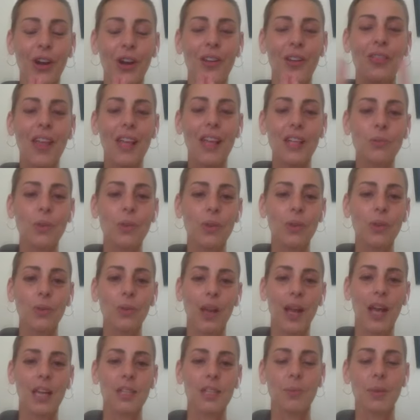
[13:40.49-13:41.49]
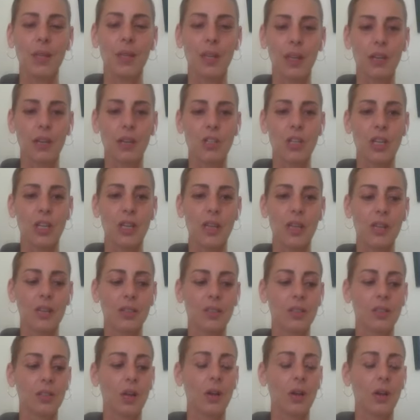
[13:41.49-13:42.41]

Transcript: And that's what orgasmic energy is.